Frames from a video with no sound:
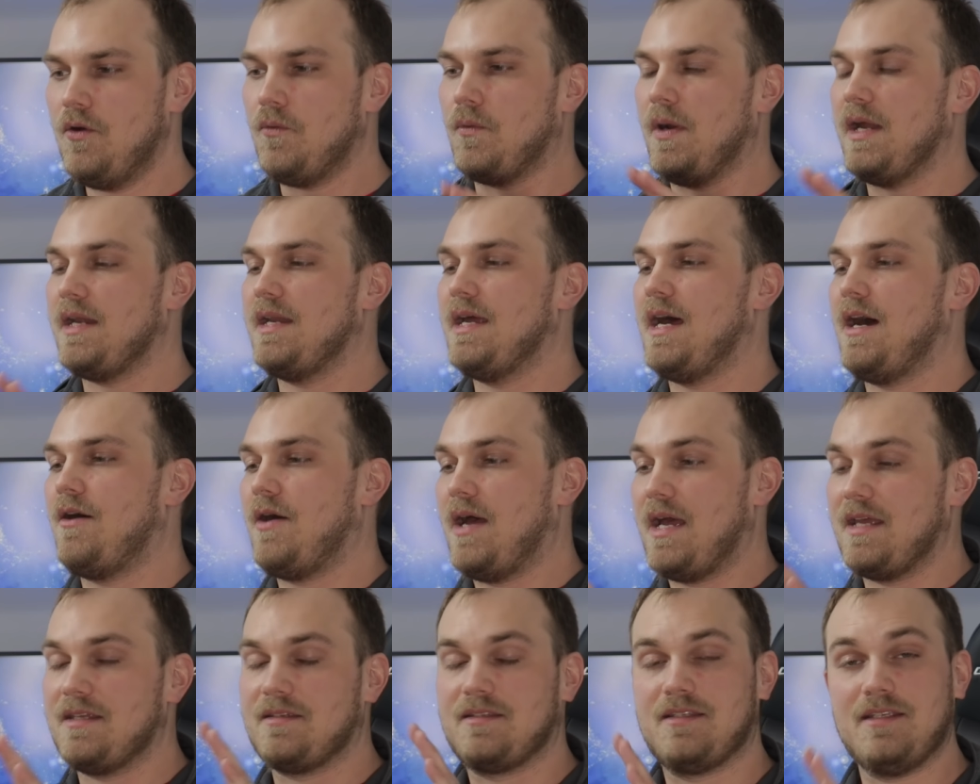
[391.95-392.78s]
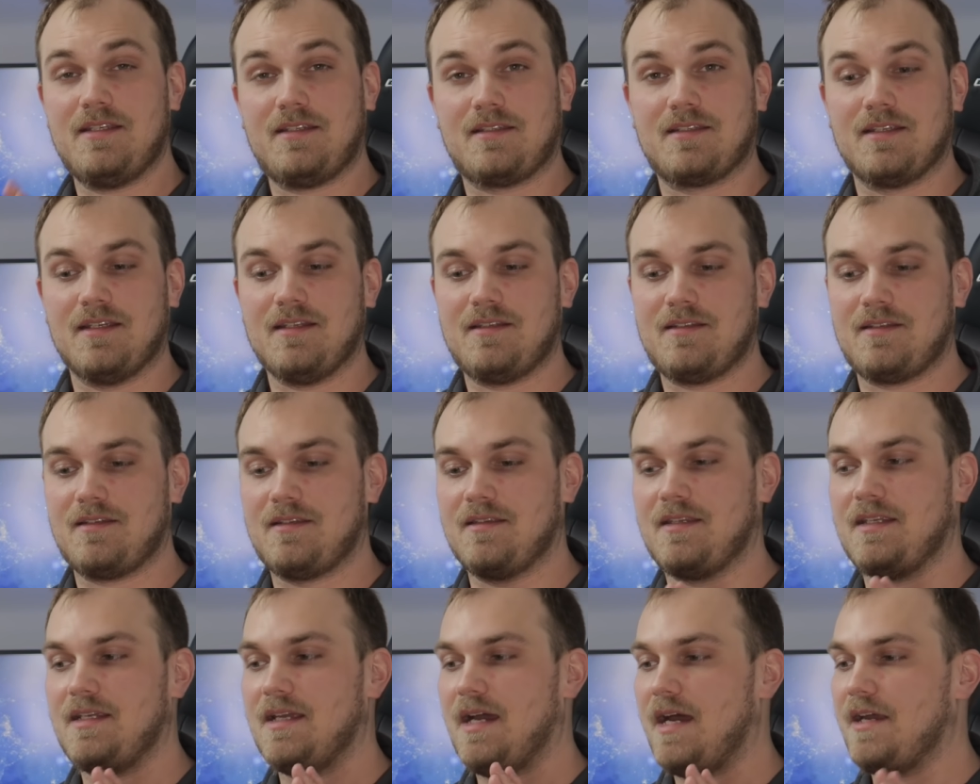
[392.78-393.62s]
Right now, as this sits,
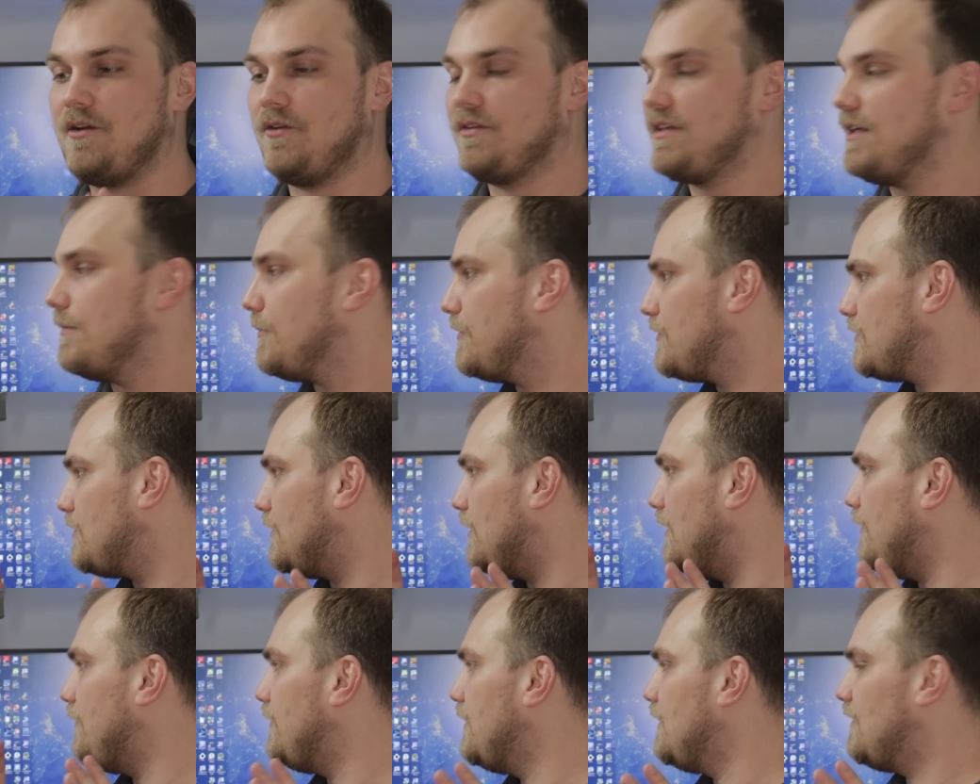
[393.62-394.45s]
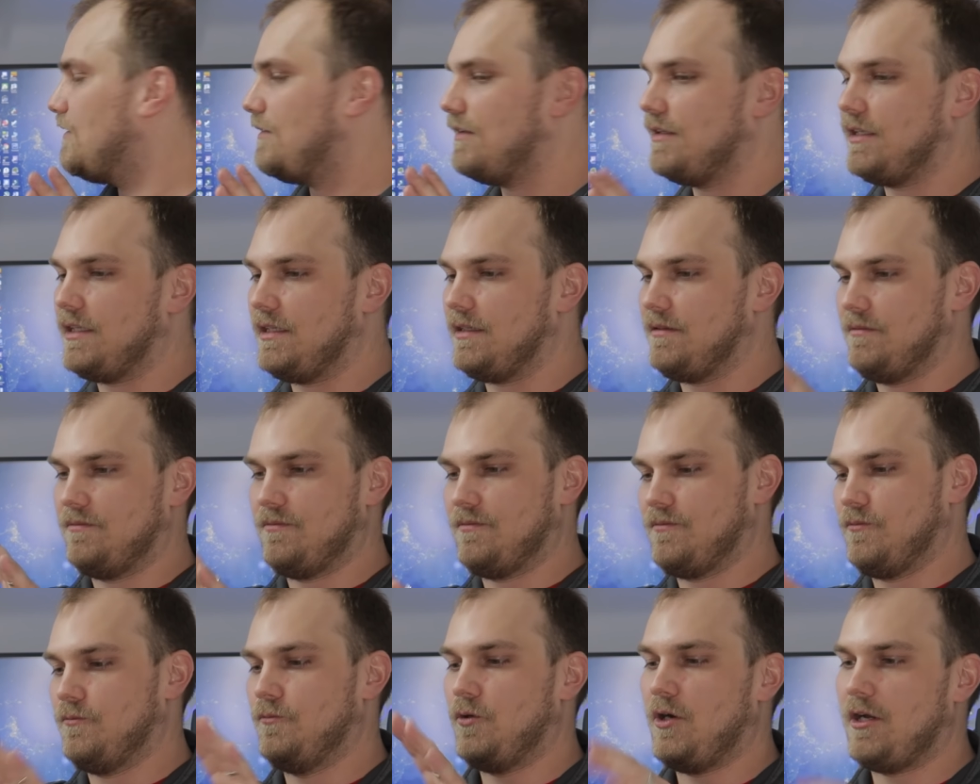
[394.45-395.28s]
the idle temperature of this little
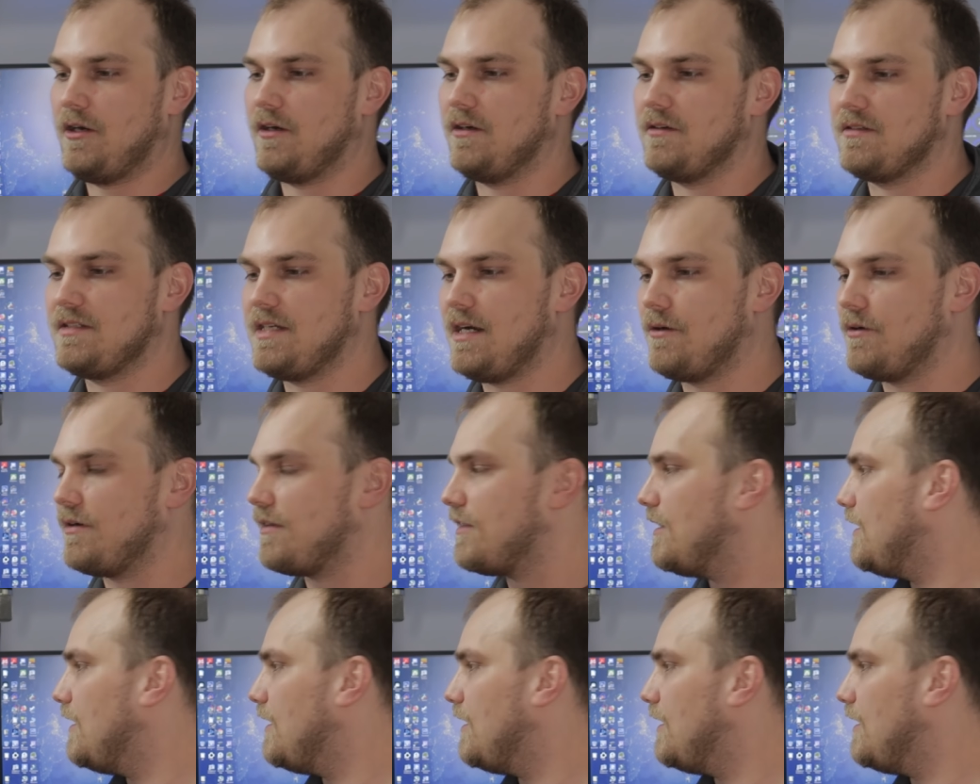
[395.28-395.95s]
water tower